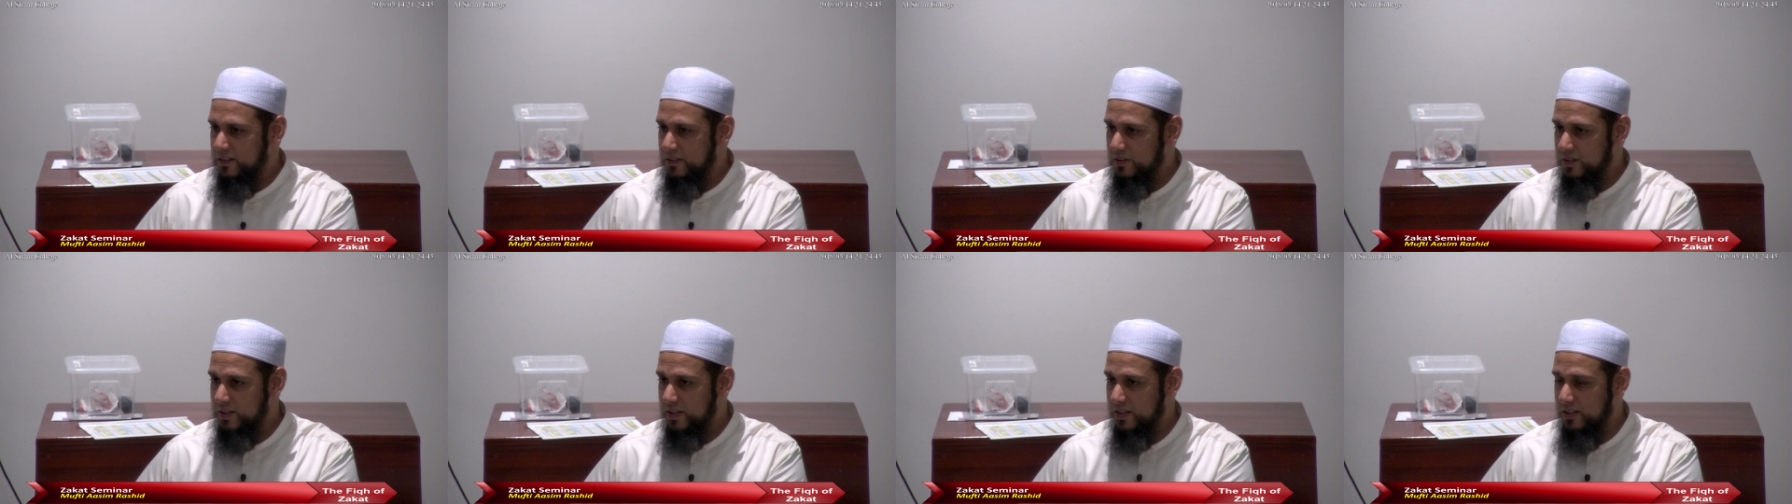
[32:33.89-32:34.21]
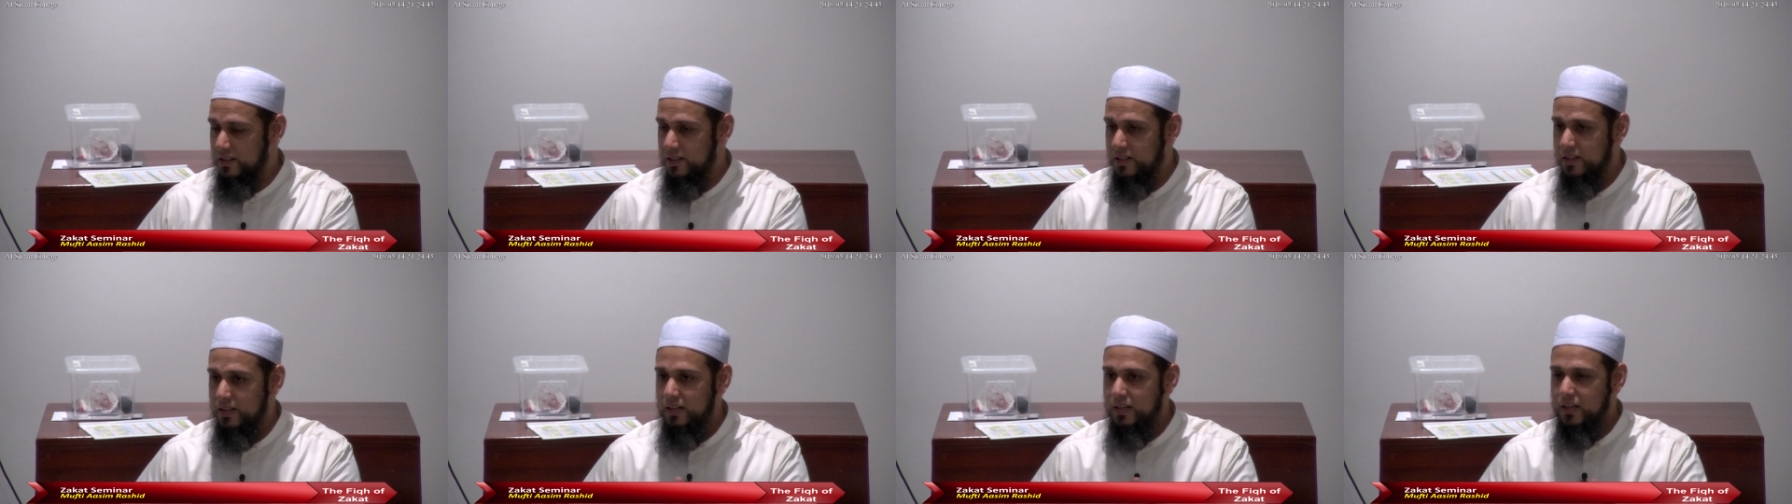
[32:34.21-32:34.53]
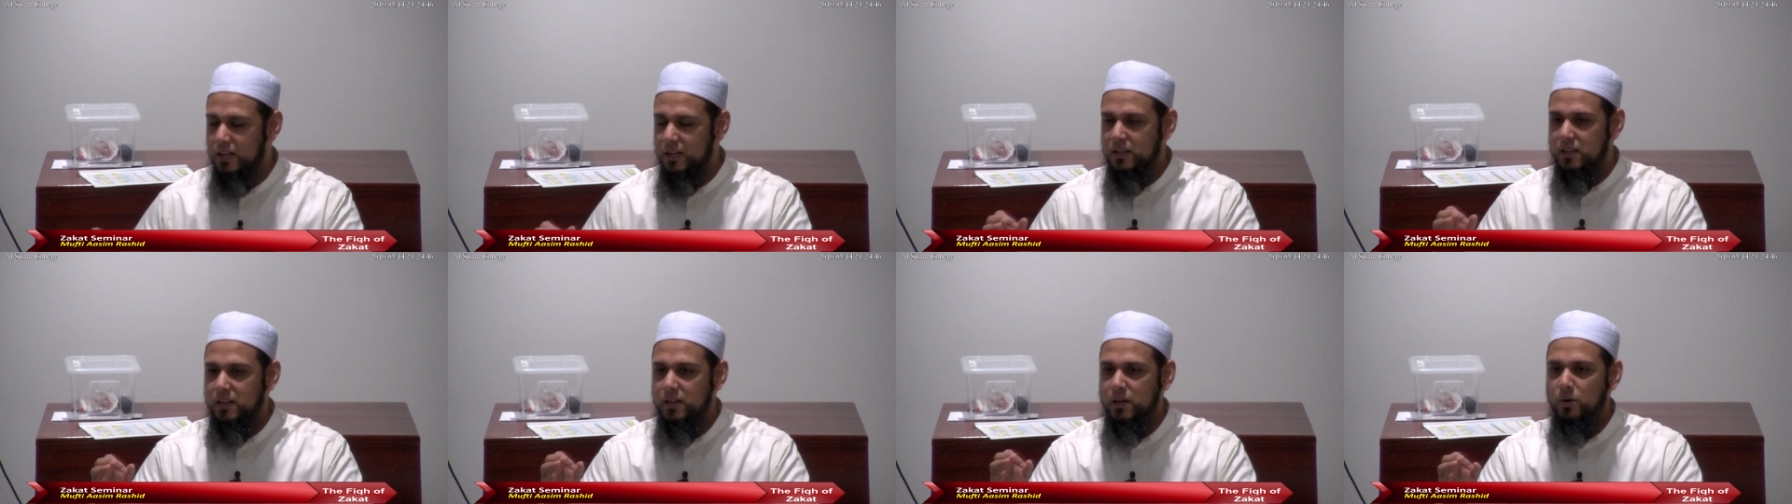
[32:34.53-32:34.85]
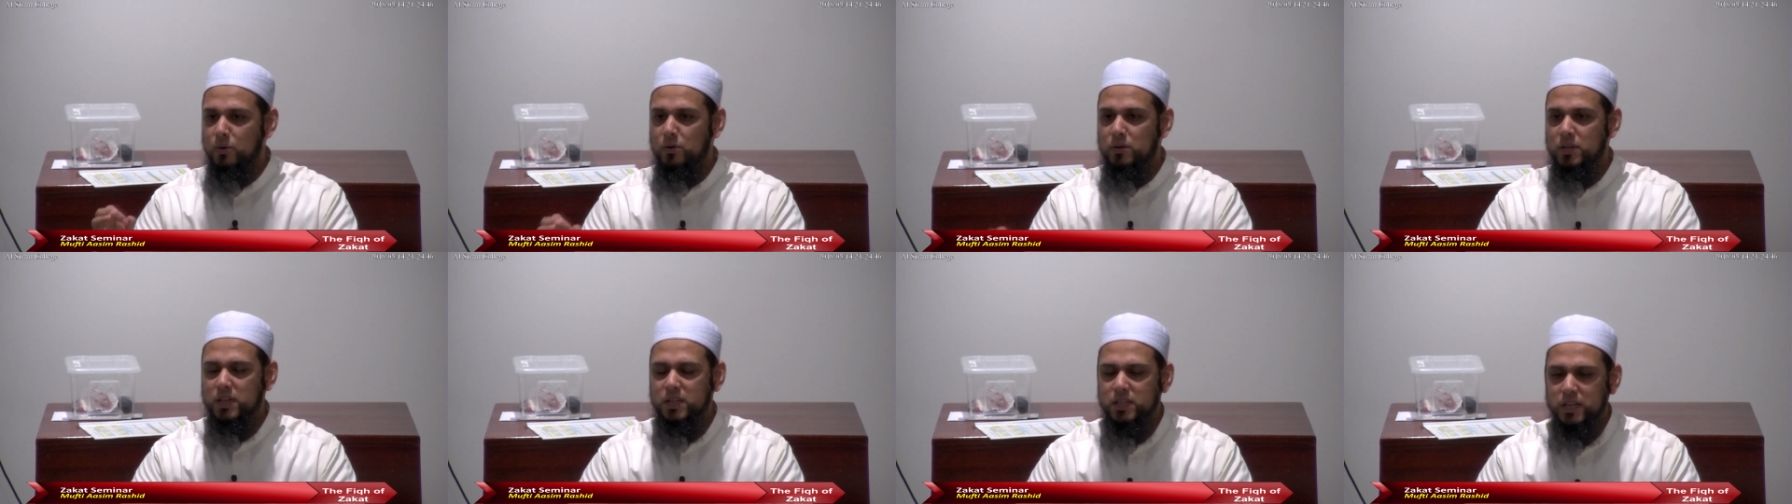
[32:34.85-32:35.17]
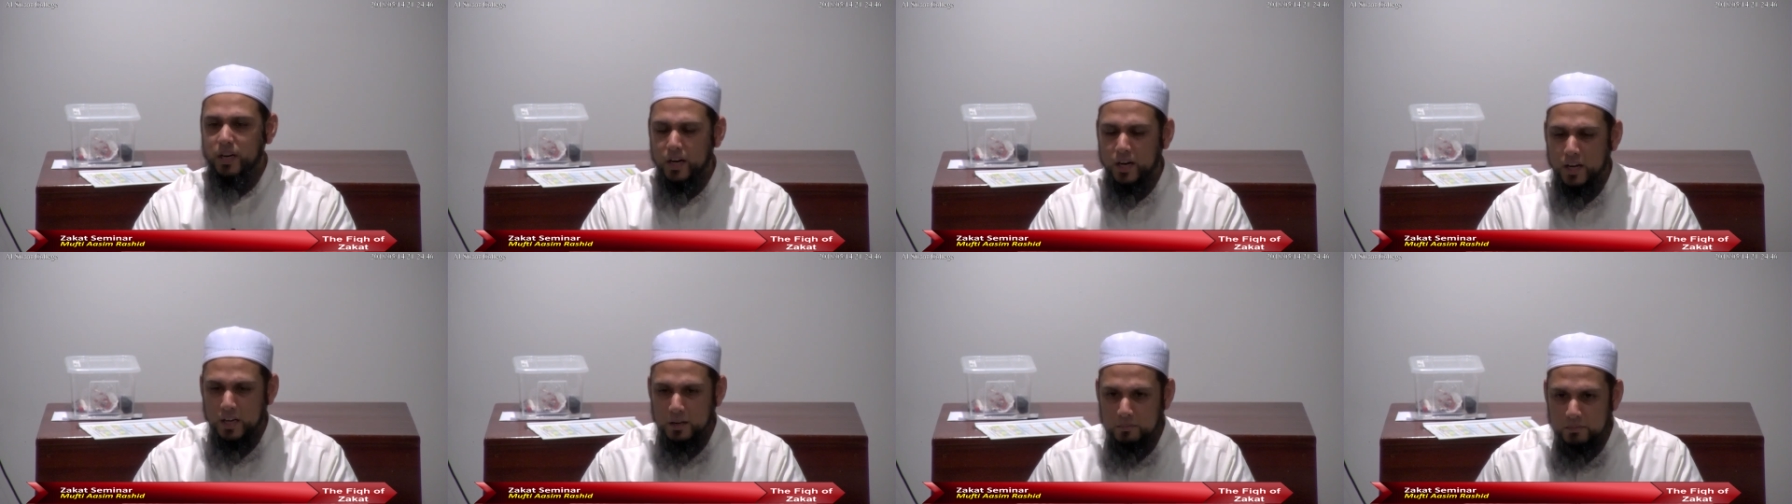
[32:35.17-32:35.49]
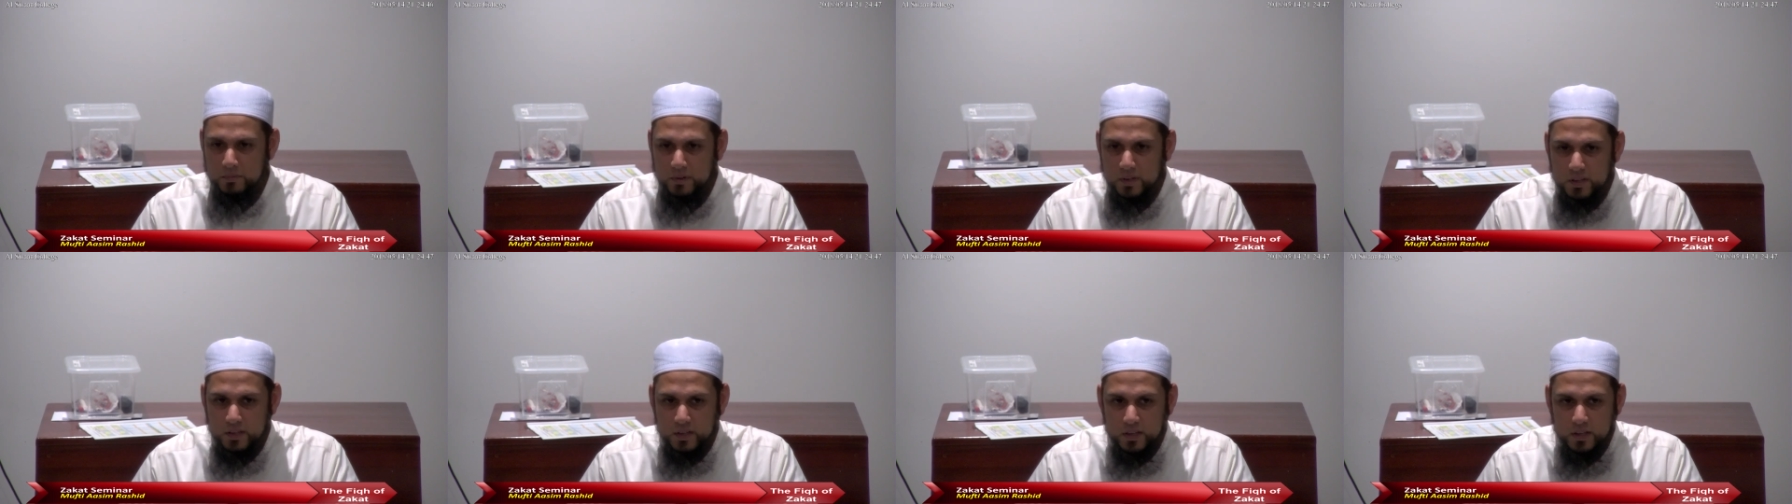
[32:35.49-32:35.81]
Okay? The only
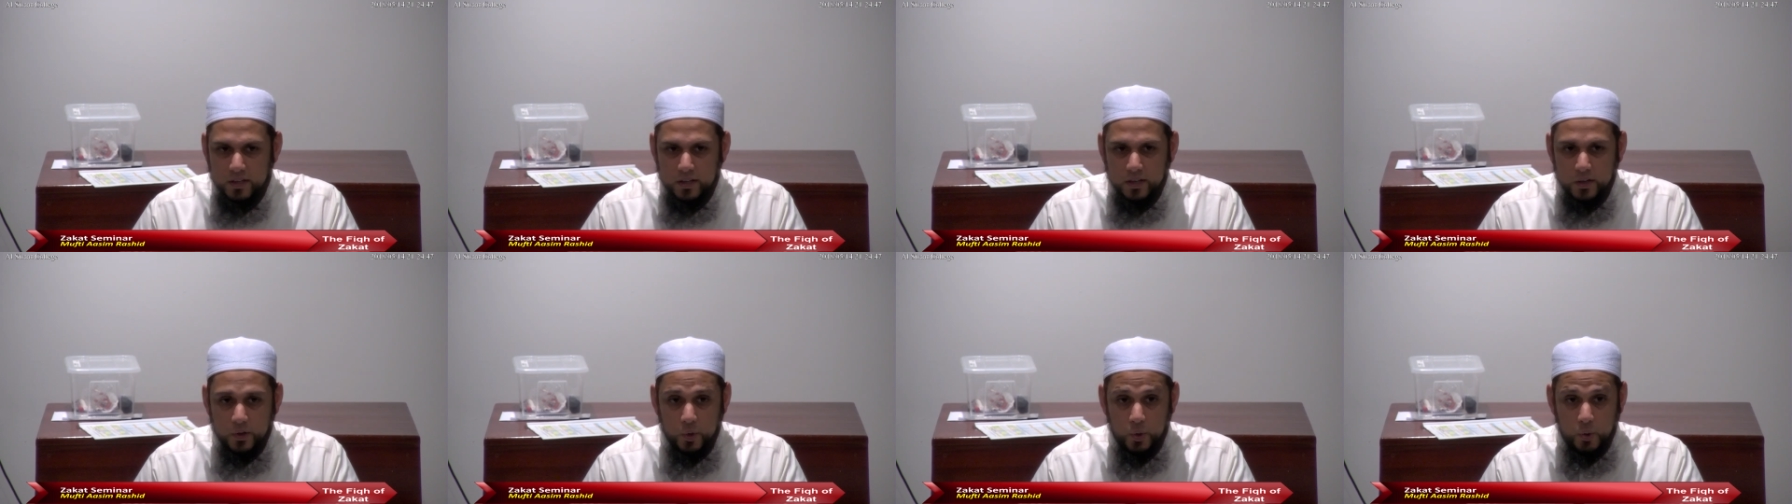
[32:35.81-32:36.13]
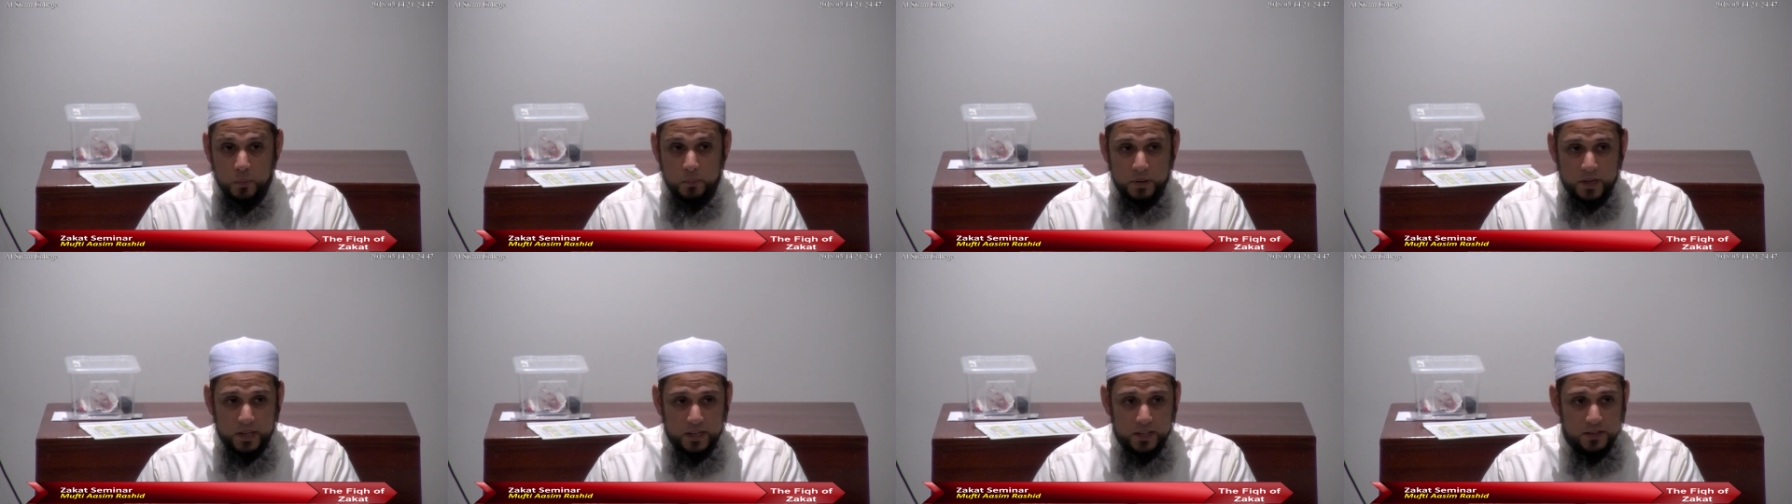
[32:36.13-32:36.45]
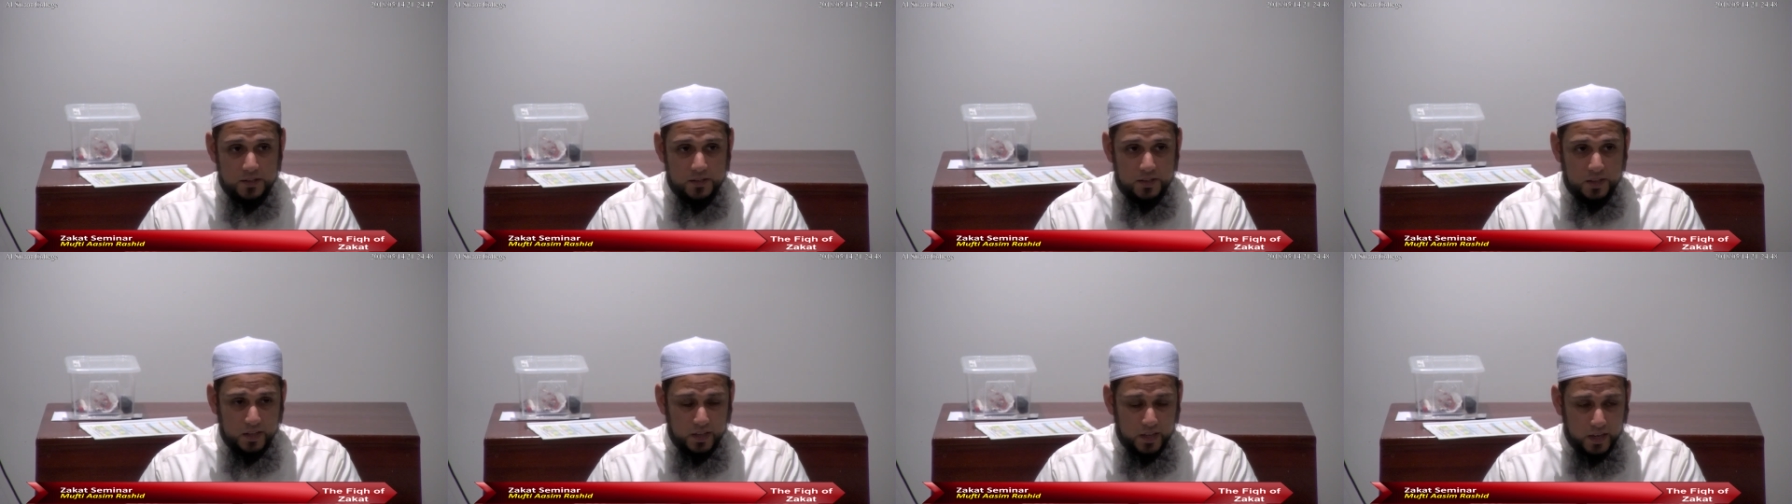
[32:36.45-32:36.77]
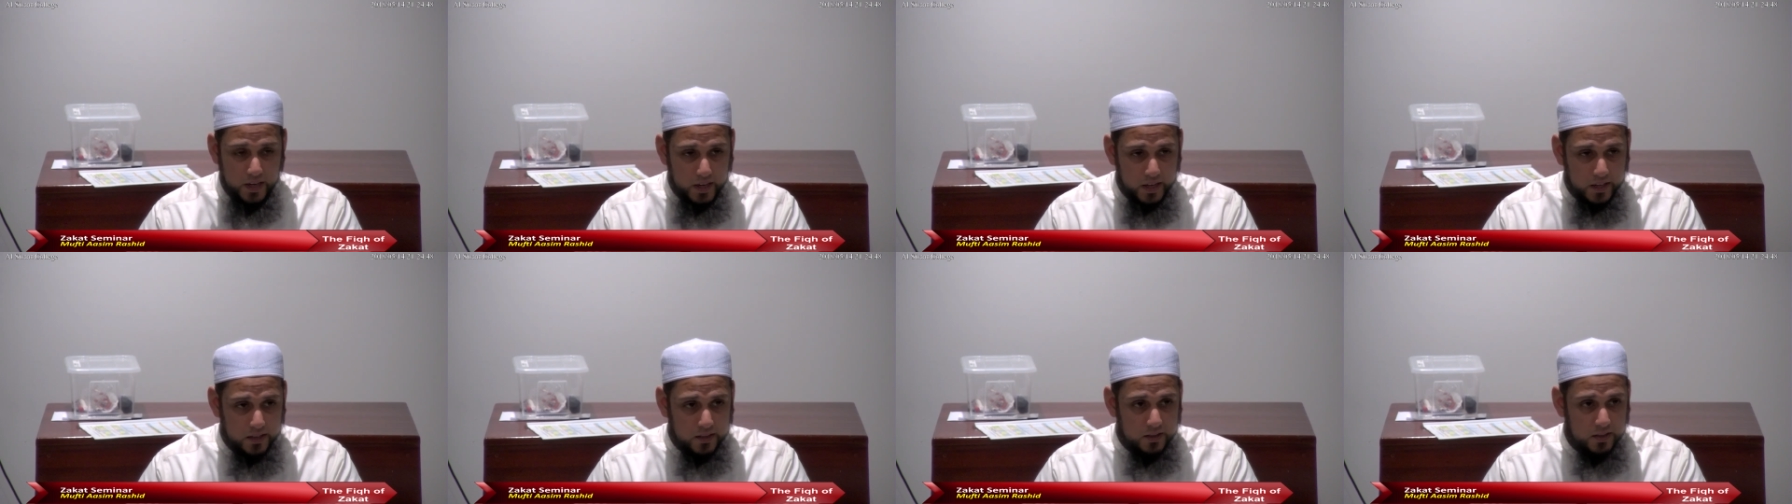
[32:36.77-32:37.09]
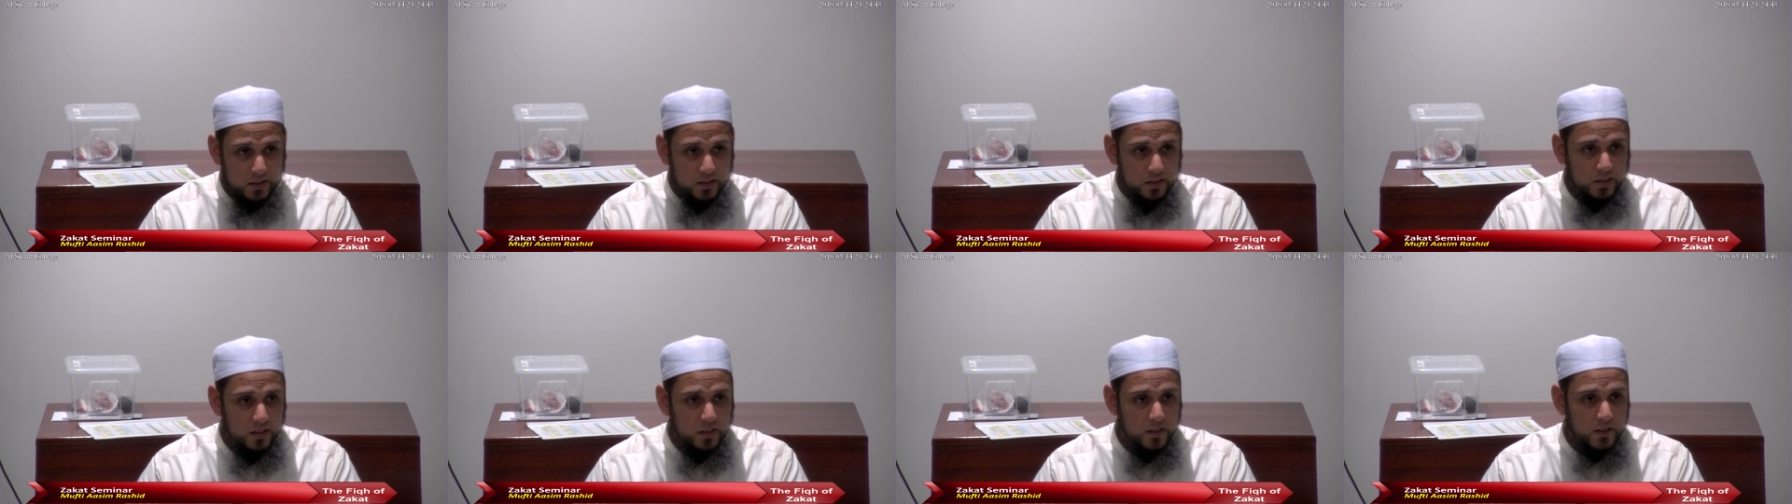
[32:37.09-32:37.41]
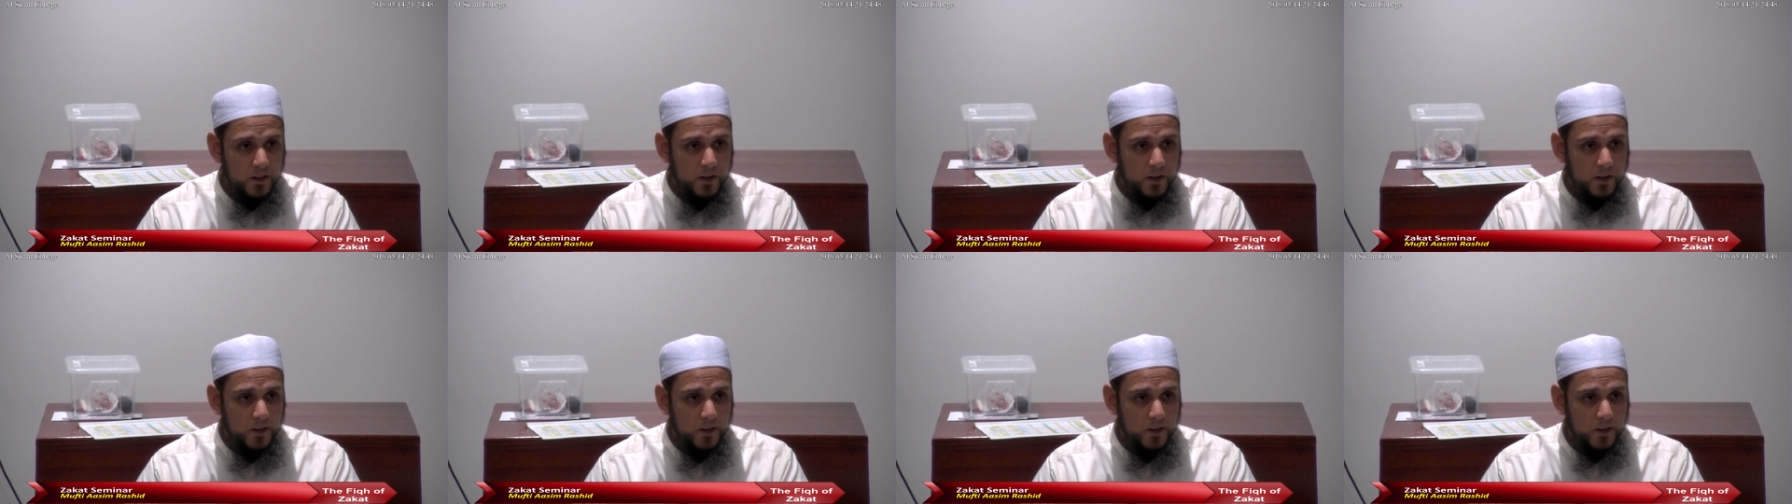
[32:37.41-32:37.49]
time you pay zakat